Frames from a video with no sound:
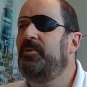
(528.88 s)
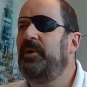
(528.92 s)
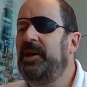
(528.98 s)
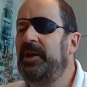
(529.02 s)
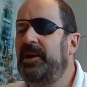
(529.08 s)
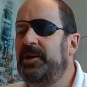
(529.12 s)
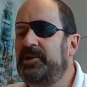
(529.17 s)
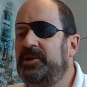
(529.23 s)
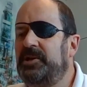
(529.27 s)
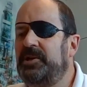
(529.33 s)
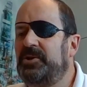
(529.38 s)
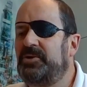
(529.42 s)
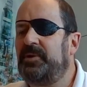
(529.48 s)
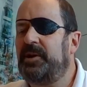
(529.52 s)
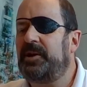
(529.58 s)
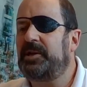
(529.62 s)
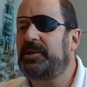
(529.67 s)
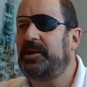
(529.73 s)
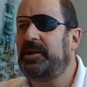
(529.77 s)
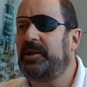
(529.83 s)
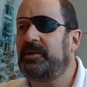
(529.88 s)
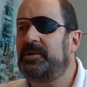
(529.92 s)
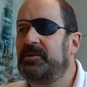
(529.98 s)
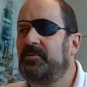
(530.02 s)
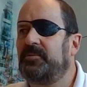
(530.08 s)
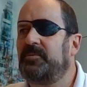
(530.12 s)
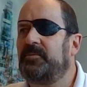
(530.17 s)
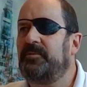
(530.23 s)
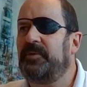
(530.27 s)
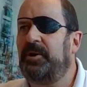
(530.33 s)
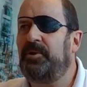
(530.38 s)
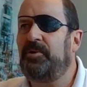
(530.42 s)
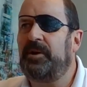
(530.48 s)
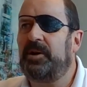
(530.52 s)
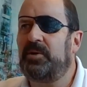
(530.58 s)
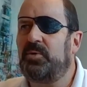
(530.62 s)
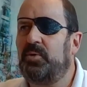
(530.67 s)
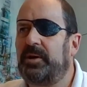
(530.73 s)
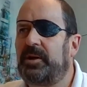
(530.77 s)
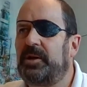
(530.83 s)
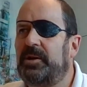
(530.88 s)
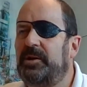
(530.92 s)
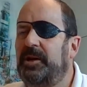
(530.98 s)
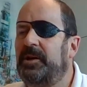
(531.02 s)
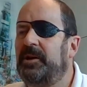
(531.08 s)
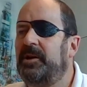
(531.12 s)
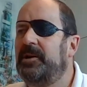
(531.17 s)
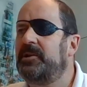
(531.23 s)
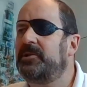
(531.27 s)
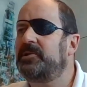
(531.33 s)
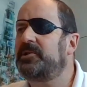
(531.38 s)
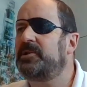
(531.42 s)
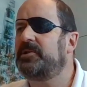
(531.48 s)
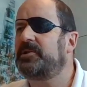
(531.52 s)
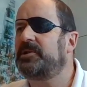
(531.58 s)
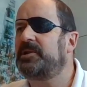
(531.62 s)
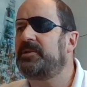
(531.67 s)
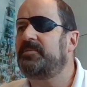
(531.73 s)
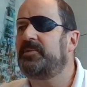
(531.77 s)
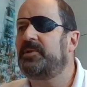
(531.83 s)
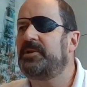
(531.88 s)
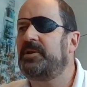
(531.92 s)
We actually track that very quickly in our system.